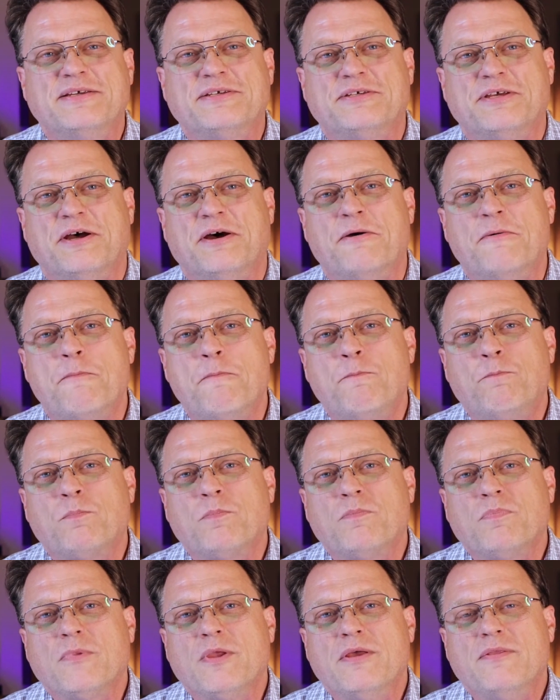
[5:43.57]
So
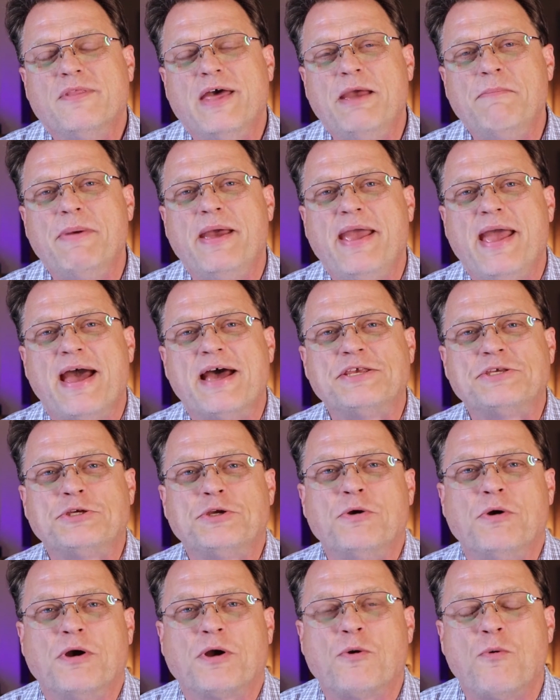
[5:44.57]
they may
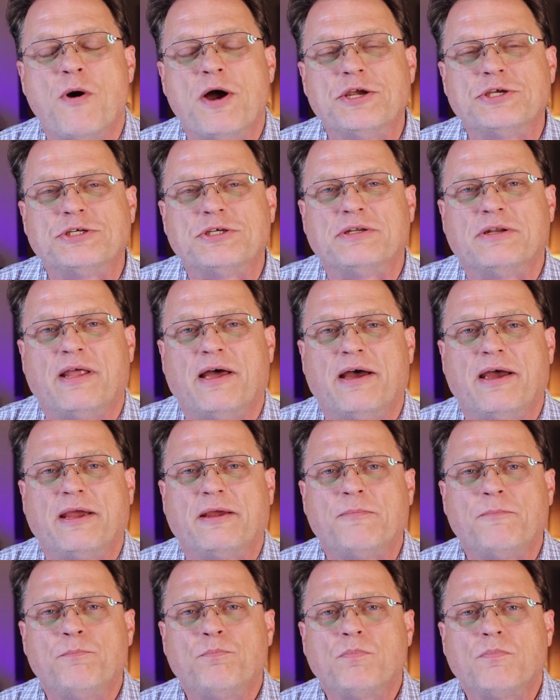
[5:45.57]
ask you a question
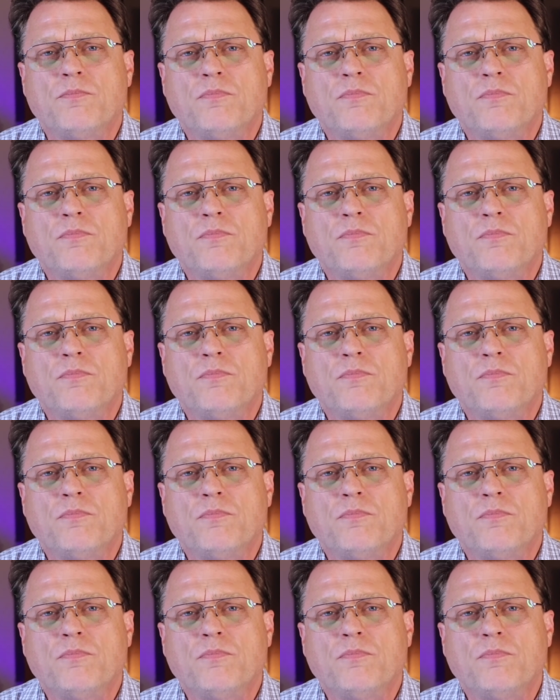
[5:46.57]
like,